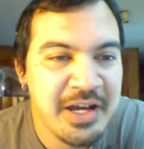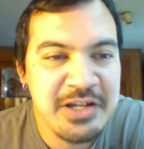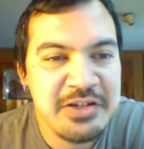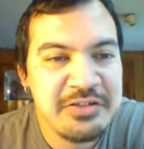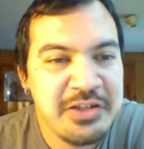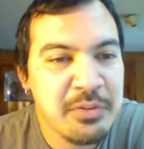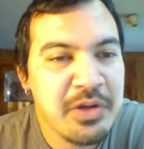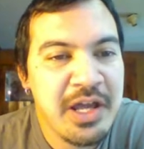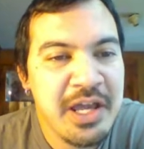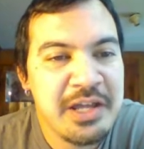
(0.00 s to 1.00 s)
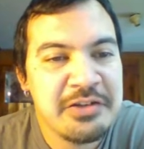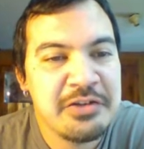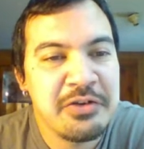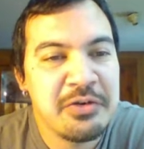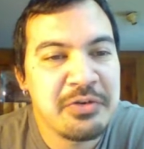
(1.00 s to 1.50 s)
"I just did what I had to
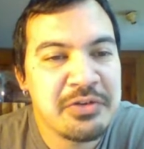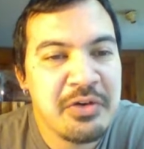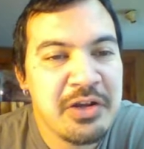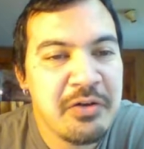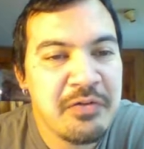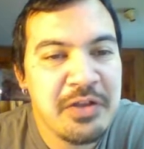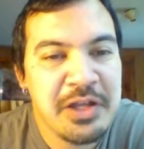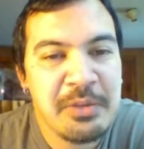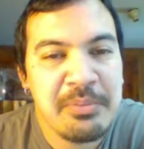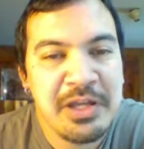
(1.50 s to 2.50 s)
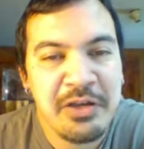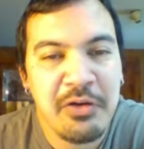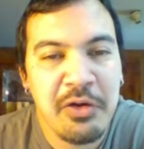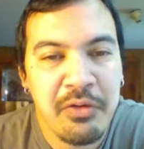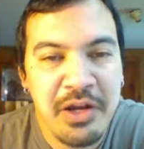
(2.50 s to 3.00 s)
do, so I don't feel like a big
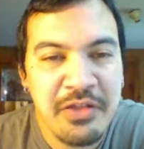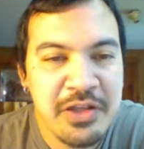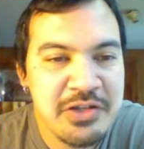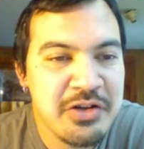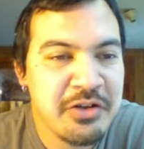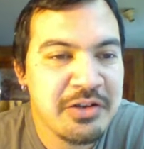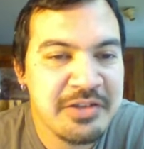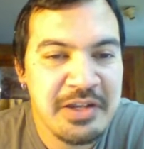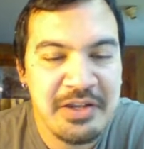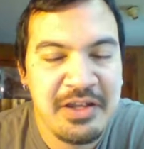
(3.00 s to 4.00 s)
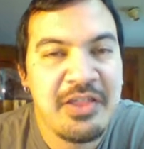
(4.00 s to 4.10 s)
hero or anything," Charlotte said.